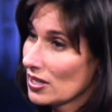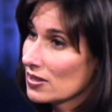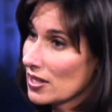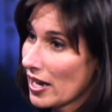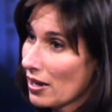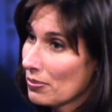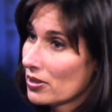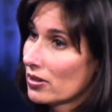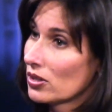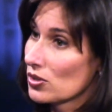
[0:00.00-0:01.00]
things that
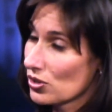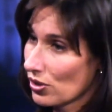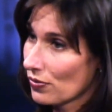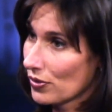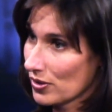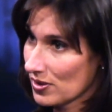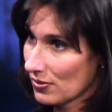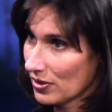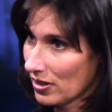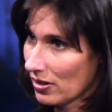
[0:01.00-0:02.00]
happen on the surface
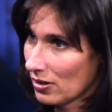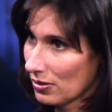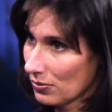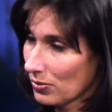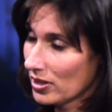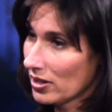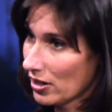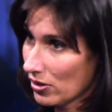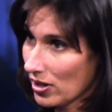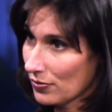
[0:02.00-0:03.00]
of the area when
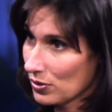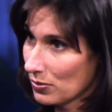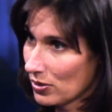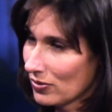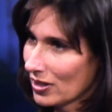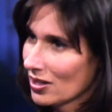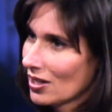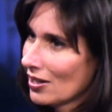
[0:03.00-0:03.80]
aircraft are moving.